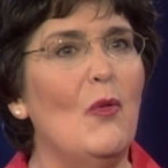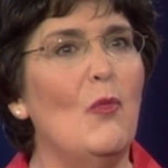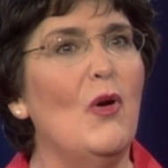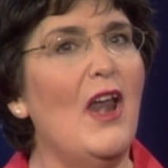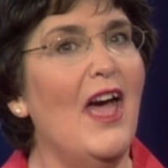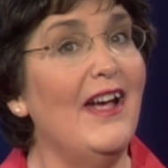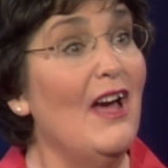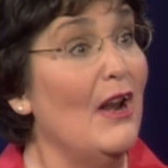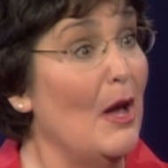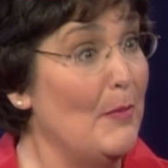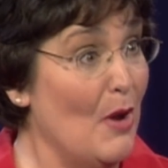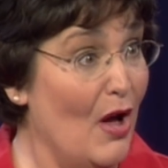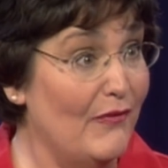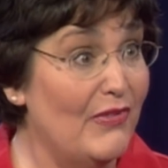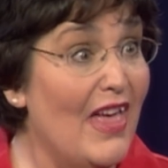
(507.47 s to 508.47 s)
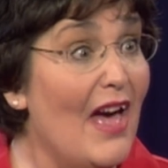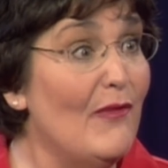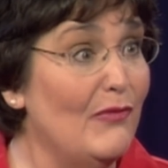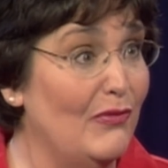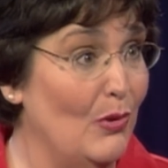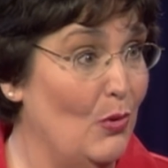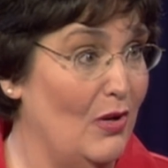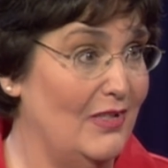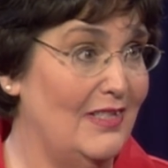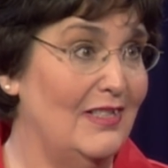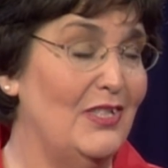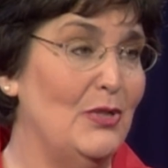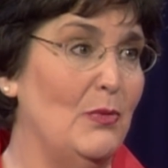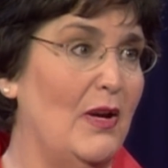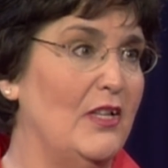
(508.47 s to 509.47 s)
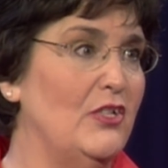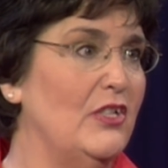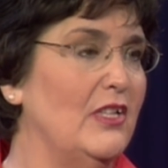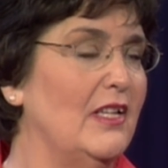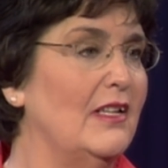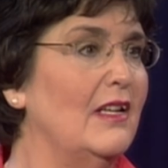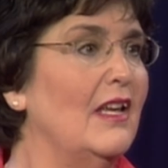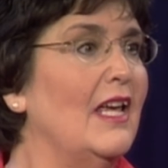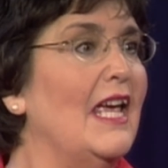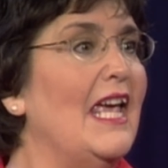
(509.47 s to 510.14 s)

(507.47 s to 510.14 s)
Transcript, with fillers: When I got up off that floor situation,